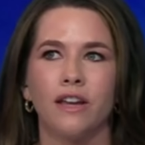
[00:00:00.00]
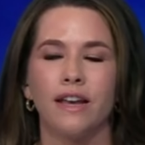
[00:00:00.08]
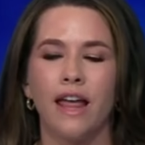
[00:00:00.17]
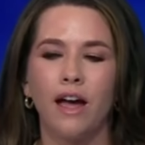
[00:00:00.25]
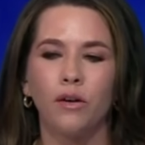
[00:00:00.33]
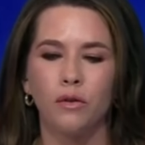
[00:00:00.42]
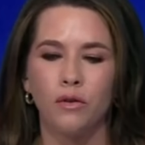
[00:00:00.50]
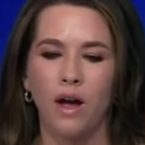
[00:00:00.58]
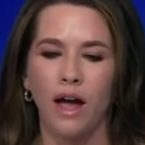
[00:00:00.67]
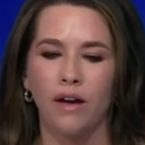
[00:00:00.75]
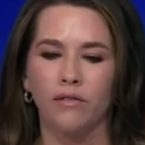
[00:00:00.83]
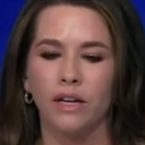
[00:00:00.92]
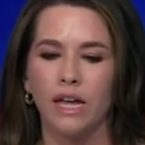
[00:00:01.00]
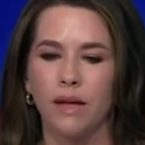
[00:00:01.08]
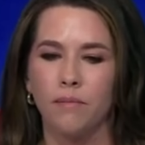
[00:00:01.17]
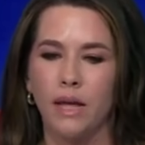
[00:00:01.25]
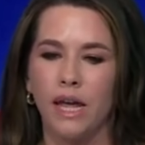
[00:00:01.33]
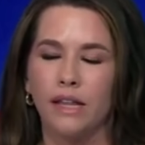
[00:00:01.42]
And now you have a
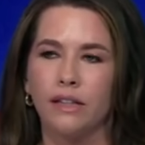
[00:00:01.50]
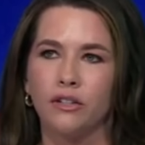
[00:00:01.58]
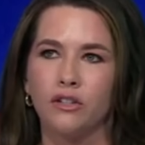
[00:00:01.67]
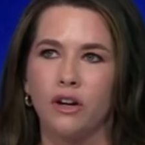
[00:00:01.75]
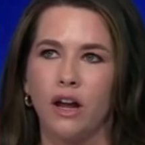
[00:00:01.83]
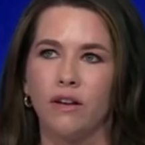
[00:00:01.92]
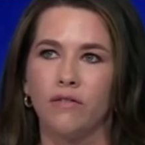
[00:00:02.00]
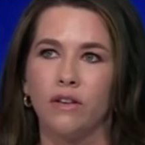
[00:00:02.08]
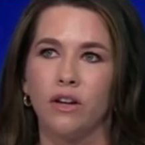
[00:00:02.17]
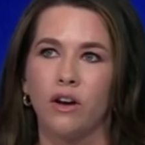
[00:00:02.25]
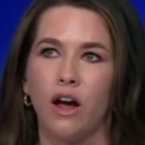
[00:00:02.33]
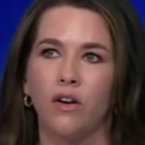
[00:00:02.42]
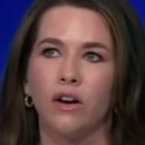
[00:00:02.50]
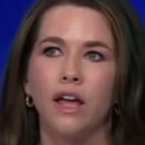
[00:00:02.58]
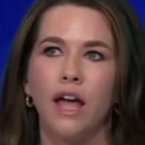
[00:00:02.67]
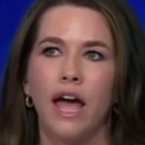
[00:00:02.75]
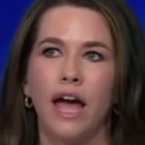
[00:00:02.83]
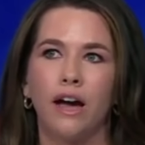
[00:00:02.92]
campaign that's trying to figure out
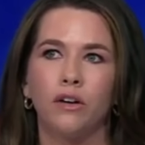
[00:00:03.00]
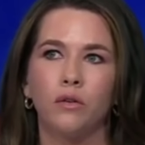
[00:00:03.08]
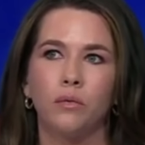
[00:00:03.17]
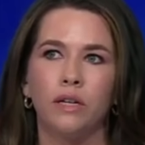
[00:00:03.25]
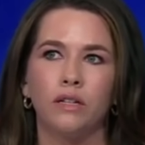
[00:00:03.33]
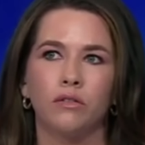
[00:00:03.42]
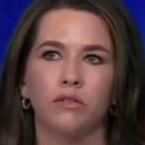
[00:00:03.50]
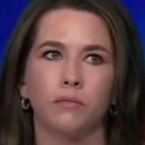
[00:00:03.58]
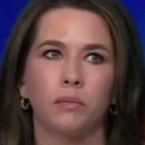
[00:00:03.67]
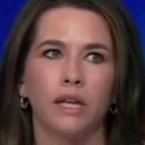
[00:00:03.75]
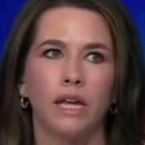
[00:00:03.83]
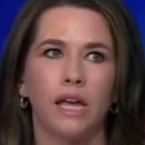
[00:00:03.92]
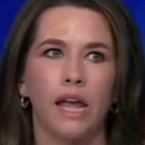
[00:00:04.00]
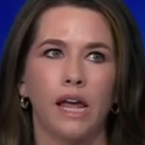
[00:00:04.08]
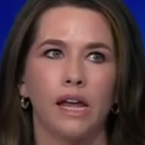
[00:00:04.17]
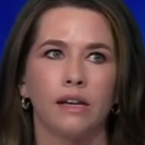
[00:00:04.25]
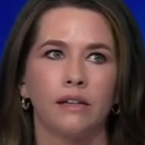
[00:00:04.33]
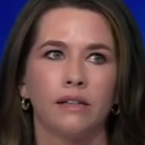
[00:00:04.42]
how do we sort of
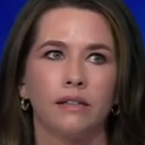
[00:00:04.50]
placate